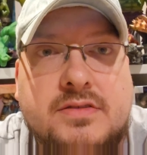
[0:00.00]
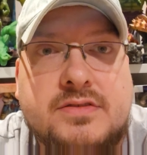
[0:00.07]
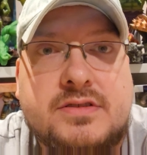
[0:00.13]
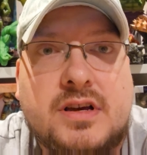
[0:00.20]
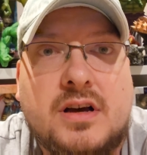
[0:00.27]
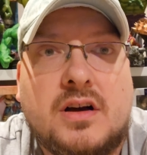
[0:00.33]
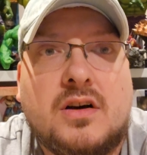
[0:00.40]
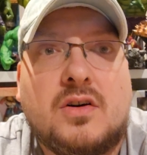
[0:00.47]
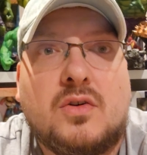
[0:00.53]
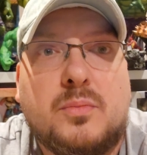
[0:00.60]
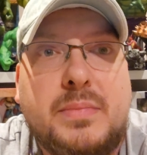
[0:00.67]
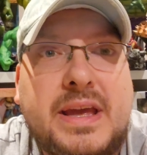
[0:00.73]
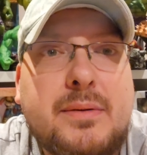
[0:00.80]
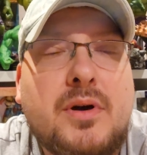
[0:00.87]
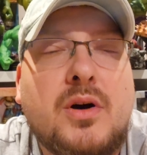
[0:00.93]
So
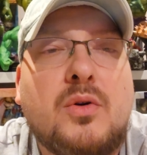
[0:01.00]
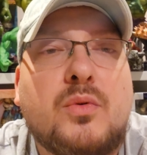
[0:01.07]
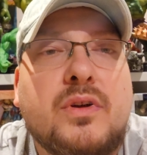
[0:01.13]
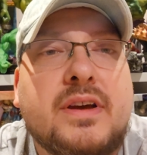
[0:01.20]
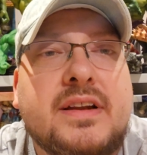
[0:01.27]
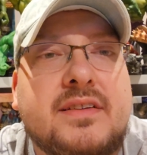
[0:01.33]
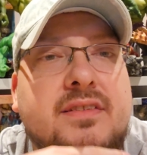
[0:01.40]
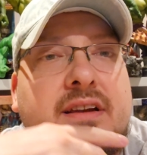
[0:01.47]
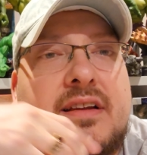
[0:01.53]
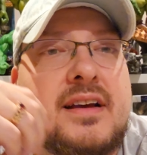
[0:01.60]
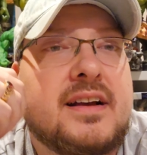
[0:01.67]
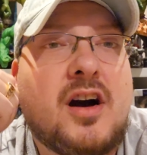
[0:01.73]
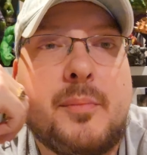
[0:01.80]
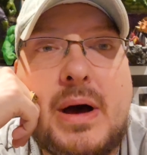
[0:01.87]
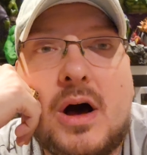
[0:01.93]
Mimo really doesn't
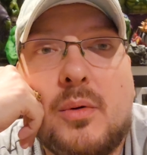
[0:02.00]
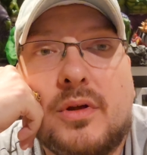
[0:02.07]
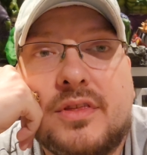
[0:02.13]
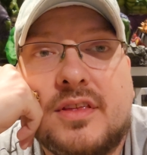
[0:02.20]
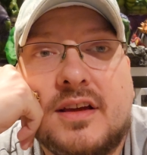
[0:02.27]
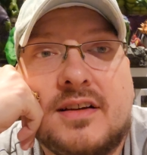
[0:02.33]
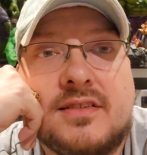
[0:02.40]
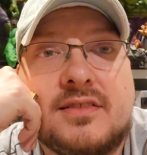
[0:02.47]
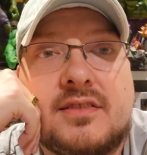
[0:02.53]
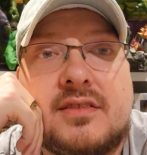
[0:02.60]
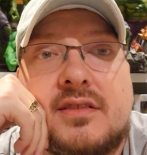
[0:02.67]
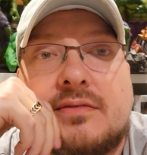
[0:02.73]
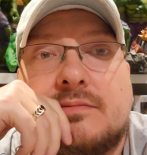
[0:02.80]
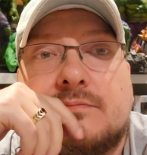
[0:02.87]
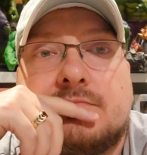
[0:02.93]
come out with
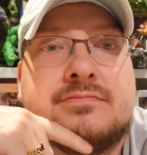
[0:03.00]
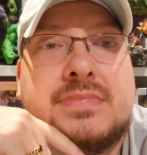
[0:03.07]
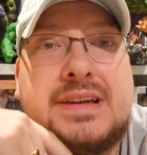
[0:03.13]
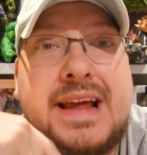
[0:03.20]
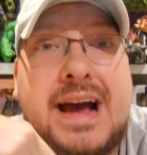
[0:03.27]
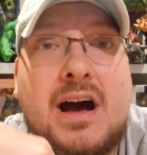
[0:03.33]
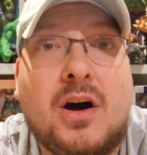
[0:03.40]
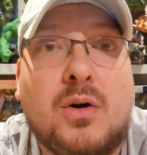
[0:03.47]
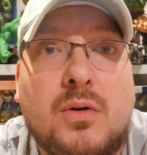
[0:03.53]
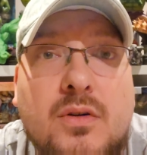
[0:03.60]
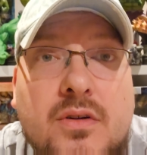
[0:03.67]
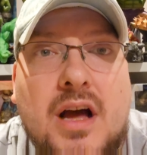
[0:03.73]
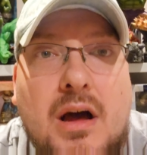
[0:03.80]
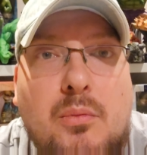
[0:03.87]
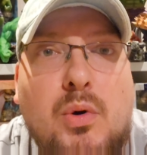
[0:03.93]
things now.
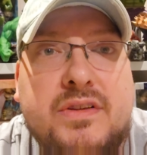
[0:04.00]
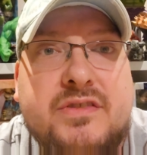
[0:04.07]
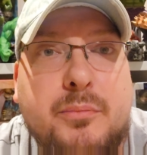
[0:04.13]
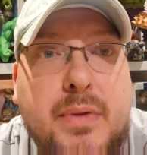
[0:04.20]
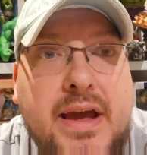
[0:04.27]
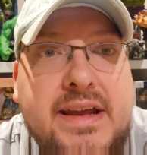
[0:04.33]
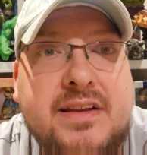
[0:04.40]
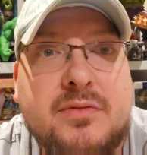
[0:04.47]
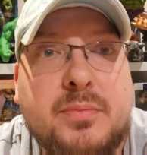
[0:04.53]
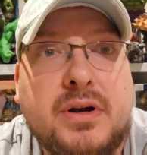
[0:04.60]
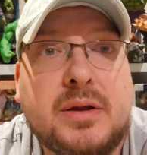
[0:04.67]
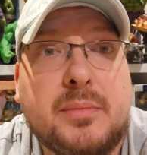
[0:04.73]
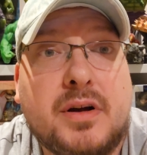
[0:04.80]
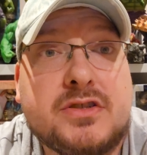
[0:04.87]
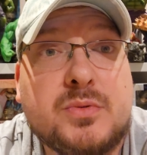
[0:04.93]
On what's made is
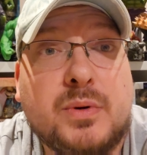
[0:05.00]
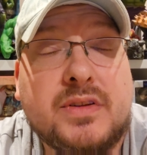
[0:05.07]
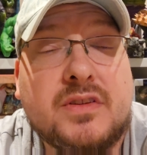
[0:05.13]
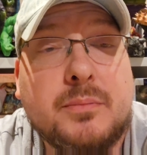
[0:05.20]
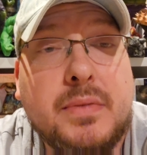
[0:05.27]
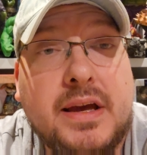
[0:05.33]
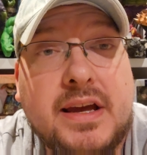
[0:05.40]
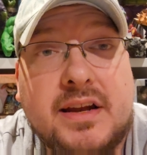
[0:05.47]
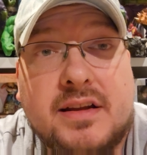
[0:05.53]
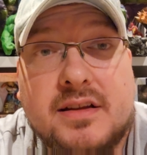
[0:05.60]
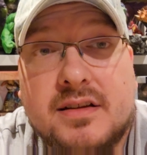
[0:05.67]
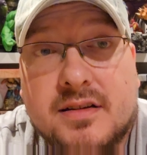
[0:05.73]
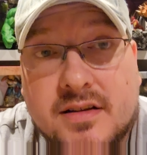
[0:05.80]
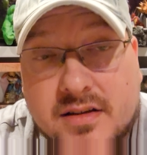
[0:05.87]
pretty much what's made,